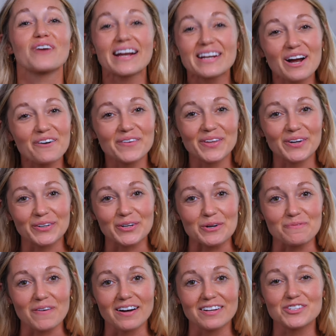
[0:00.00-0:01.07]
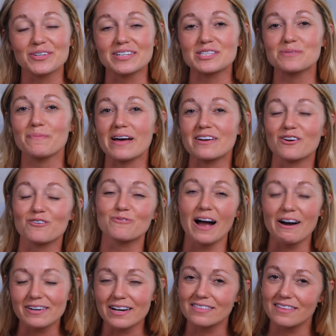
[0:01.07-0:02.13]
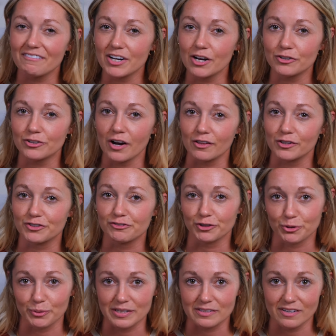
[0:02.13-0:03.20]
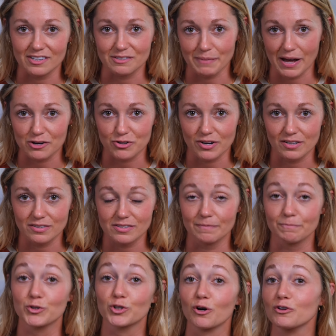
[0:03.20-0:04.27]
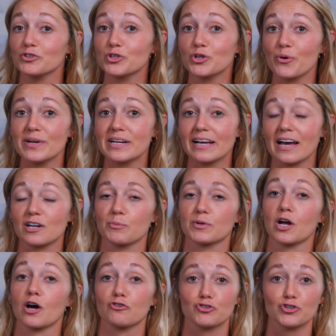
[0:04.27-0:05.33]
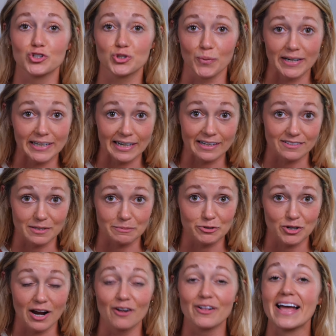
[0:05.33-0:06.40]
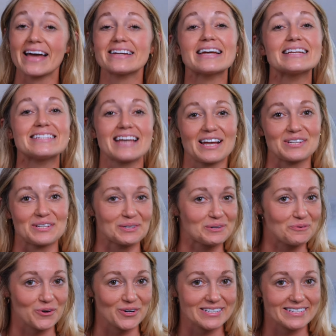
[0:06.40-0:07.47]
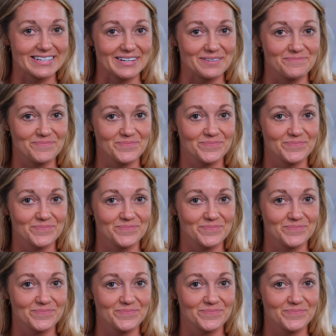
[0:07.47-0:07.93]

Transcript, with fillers: right now with our coupons, you can spend around $1,100 for a queen size mattress. You're also going to get a 120 night sleep trial and a 10 year warranty.